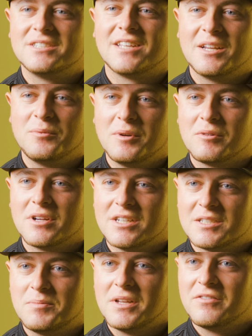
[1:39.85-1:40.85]
we decided we were
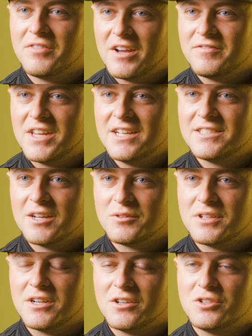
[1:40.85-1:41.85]
gonna spend 5 days
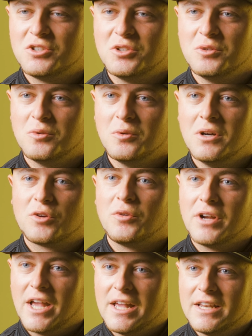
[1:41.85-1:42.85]
out there to
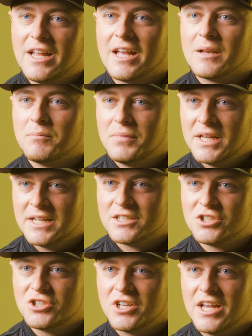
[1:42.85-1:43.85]
create and
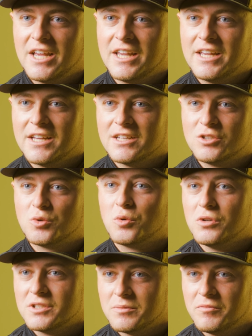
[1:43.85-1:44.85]
pitch a
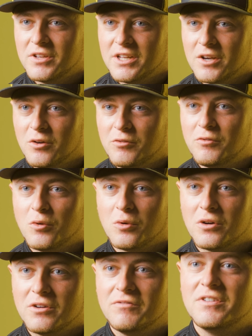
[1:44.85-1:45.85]
tourism video
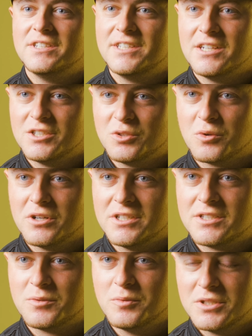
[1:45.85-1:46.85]
for Visit
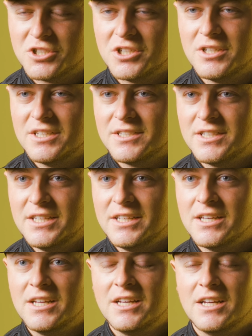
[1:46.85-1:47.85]
Azores, which is
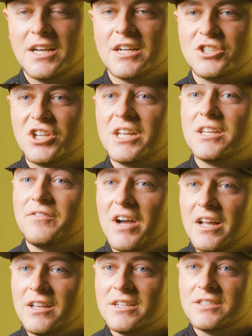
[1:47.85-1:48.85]
the chain of
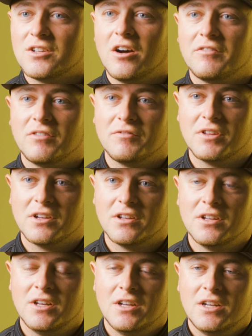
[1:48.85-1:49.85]
islands off of
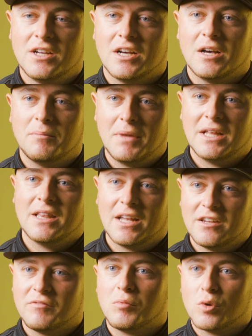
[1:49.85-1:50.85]
the
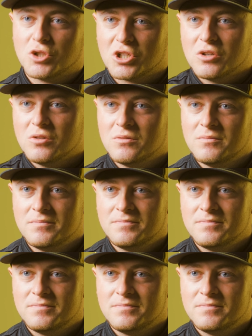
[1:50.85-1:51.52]
mainland of Portugal.